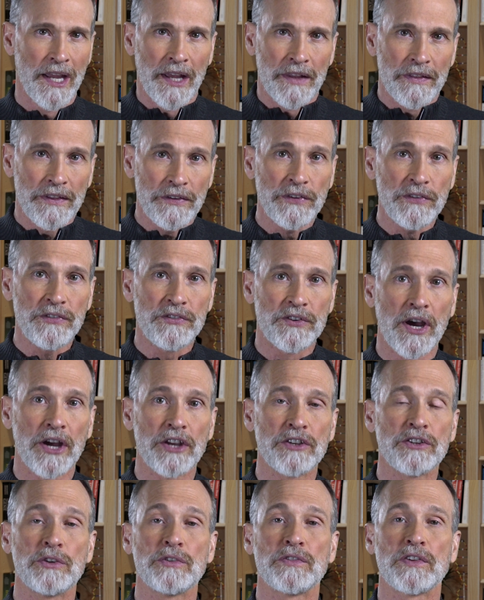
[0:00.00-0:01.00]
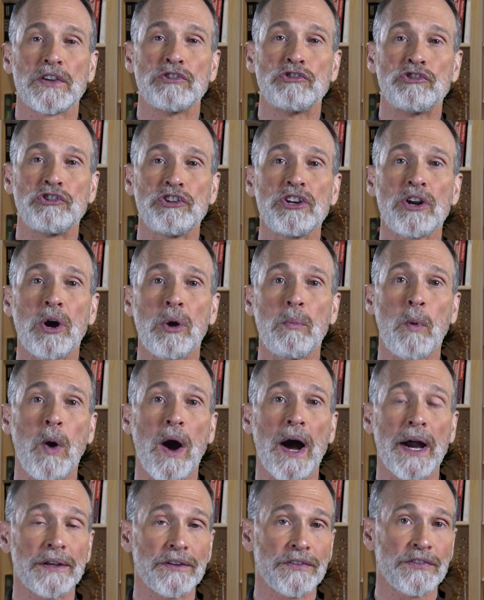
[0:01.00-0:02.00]
This is done using
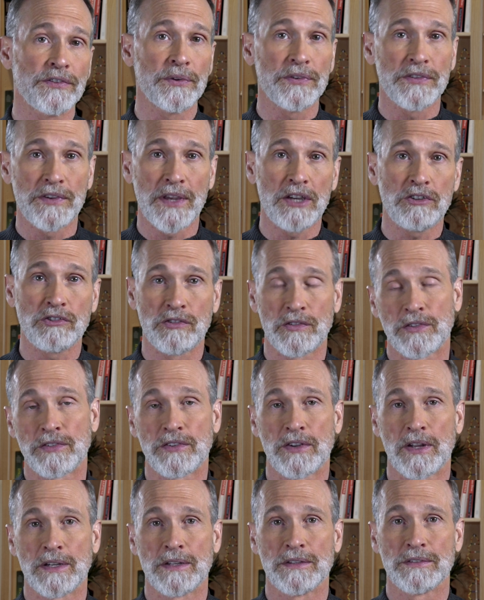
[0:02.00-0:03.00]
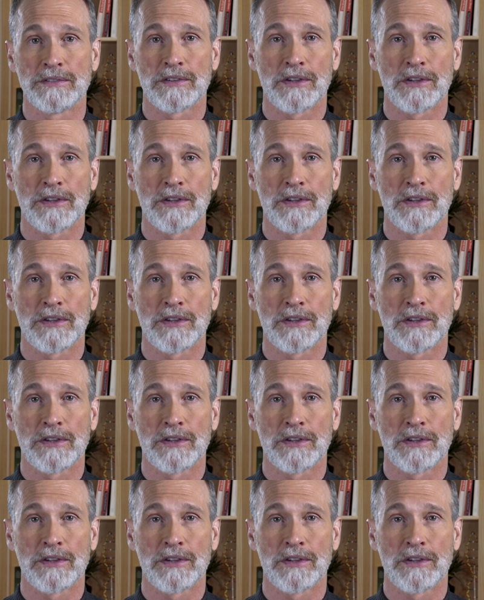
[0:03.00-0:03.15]
genome-wide association studies,